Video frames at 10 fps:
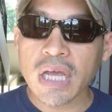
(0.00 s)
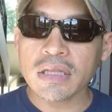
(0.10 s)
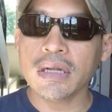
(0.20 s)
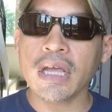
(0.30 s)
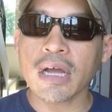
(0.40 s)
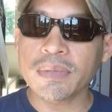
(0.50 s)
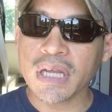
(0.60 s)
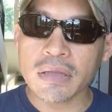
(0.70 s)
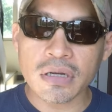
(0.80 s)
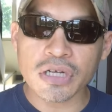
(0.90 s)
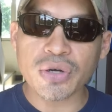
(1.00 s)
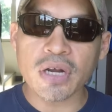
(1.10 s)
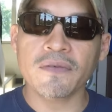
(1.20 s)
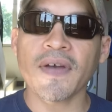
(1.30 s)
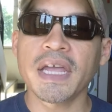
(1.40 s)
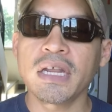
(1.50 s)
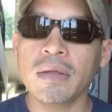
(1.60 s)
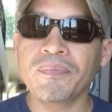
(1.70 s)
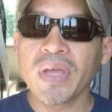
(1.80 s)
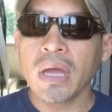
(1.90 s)
yeah, they, they come together. They try to find
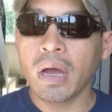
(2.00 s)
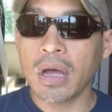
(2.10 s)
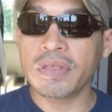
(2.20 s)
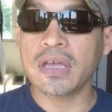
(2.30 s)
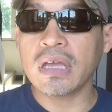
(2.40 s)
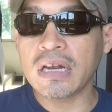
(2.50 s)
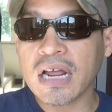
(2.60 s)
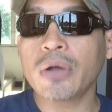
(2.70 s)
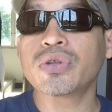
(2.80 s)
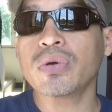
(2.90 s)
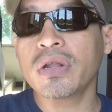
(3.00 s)
him. Uh, they encounter